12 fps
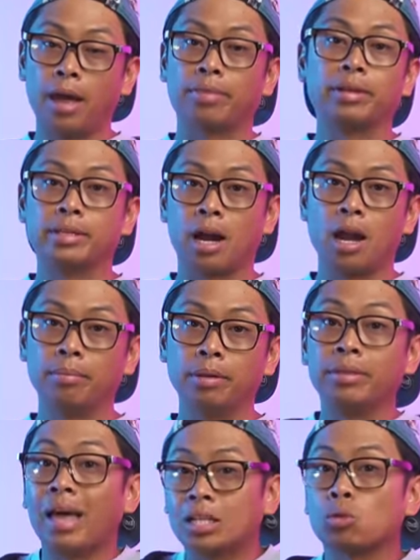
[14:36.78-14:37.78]
at the time.
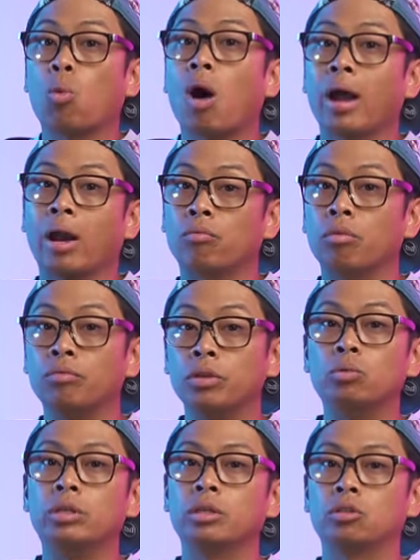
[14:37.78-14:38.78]
And that's why I
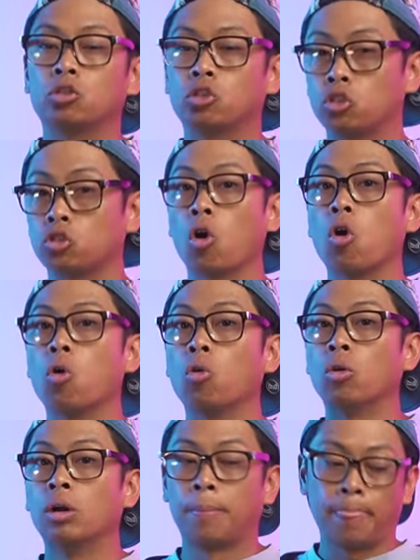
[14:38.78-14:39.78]
reviewed it
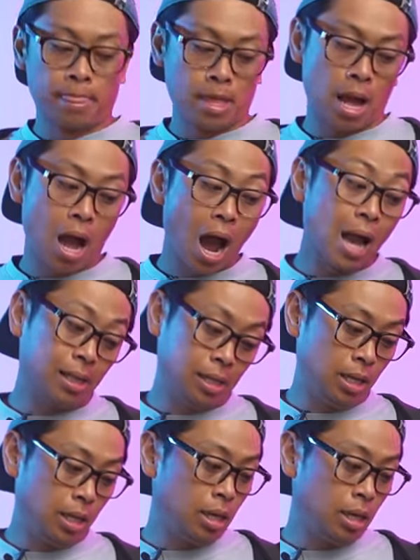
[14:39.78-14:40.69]
so highly.